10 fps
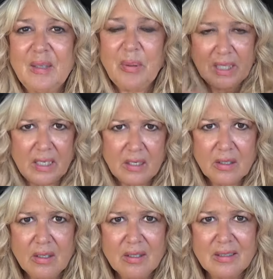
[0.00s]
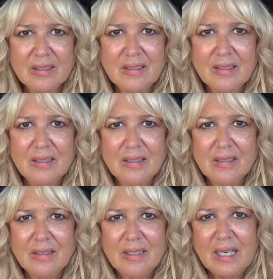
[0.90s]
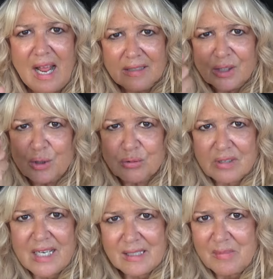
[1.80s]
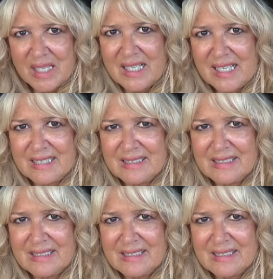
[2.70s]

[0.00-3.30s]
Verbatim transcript: But here, it has great meaning